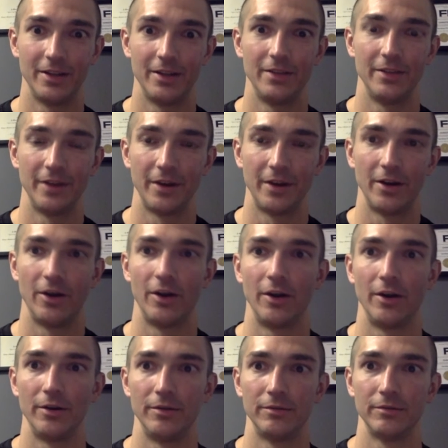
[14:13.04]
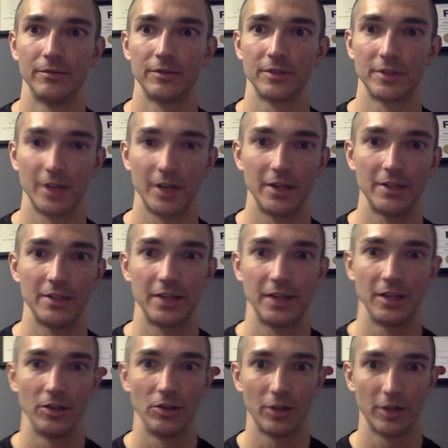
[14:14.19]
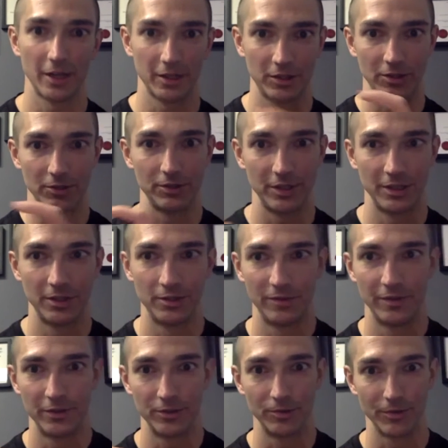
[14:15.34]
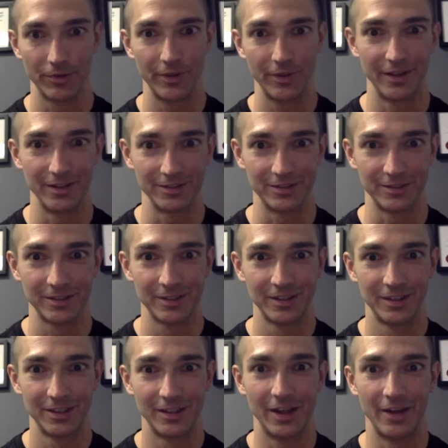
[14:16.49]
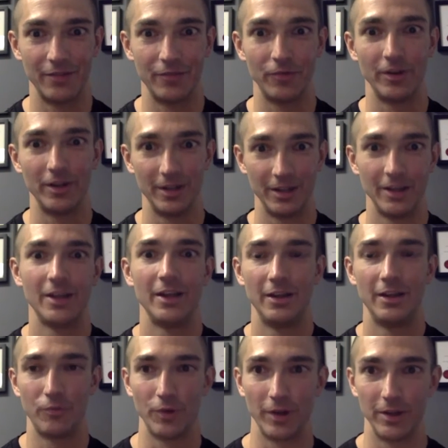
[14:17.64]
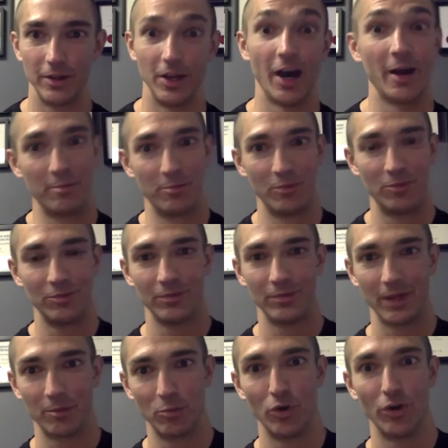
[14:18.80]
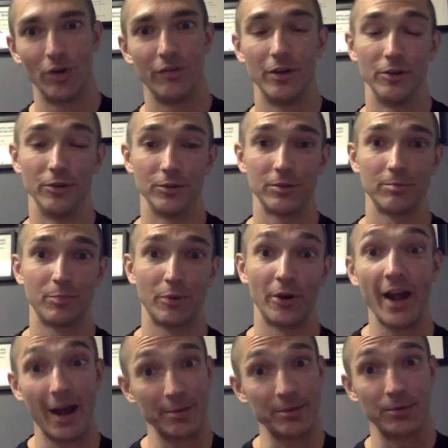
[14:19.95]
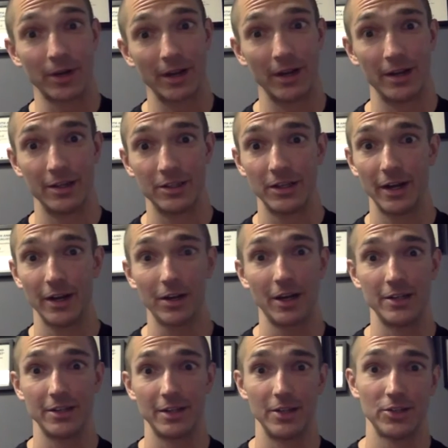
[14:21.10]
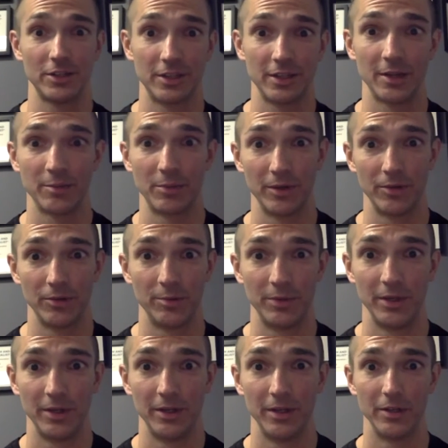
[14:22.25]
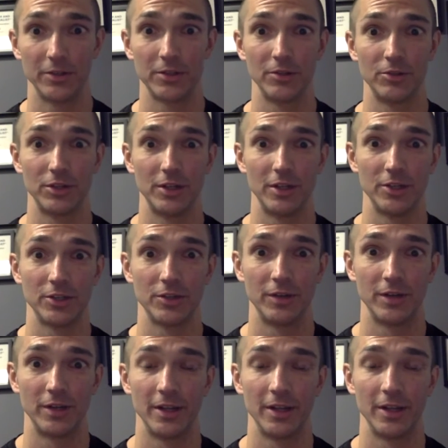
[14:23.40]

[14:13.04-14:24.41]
There are studies that look at those individual things that if we got like more of those, perhaps, again, and it's not a causation thing, but it would be an association, right?